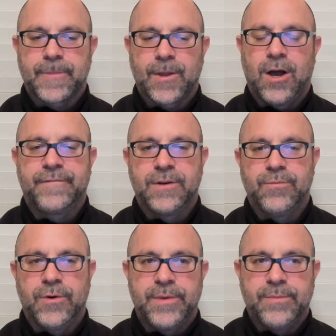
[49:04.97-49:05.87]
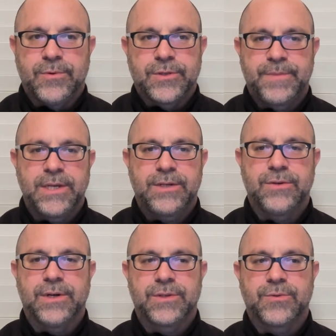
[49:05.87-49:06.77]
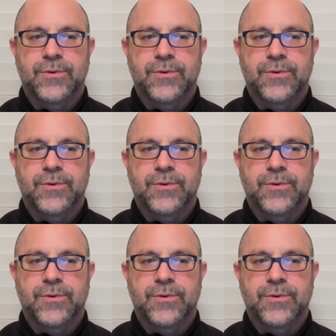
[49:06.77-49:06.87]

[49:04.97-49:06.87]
often when people speak to us,